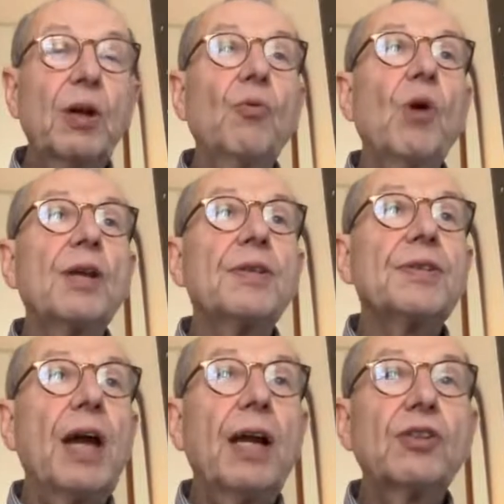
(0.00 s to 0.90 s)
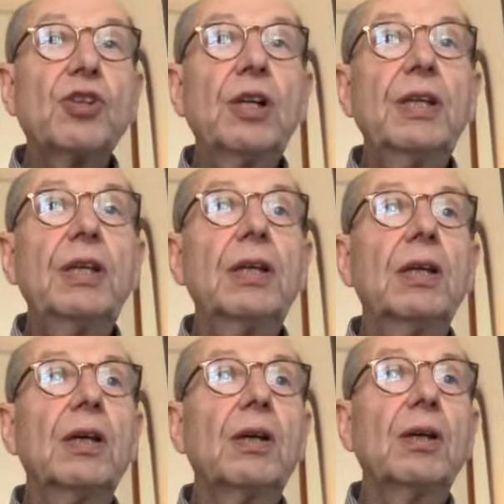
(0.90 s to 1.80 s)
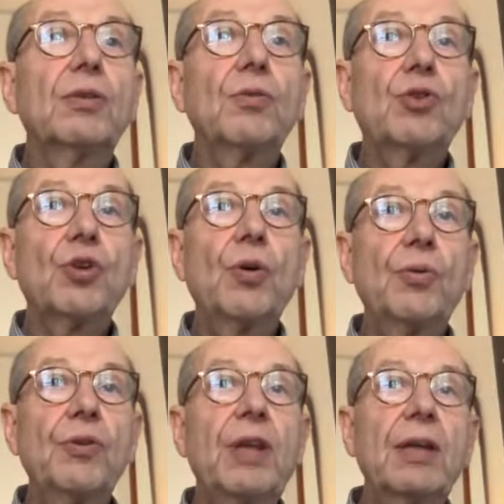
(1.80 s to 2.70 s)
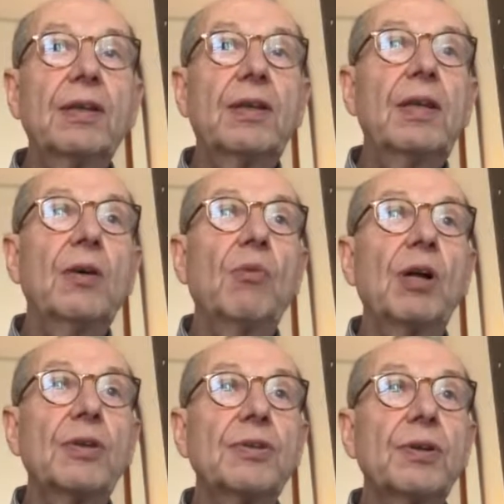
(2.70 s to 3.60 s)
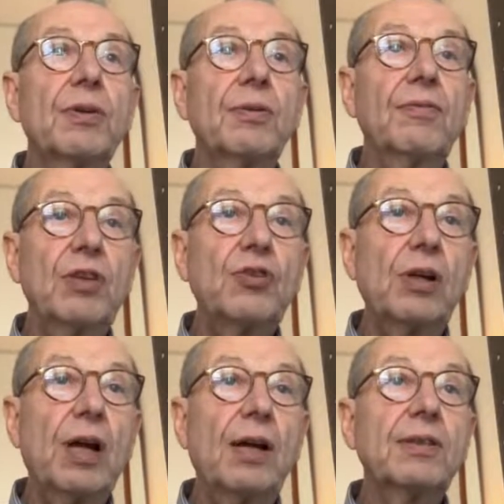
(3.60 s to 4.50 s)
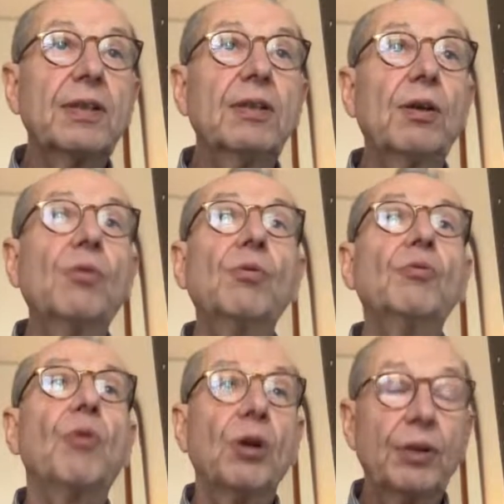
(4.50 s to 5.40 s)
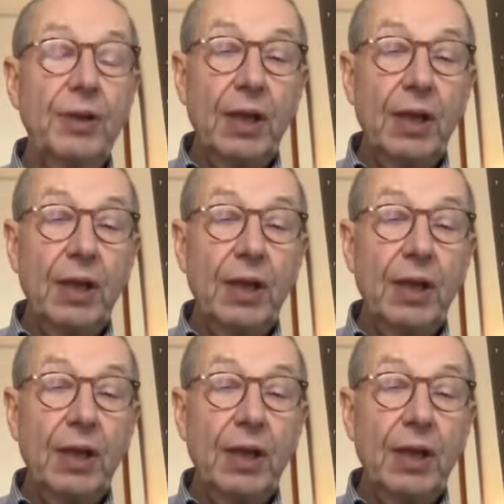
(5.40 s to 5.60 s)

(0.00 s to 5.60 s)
was actually to show that there was visual art in the whole world.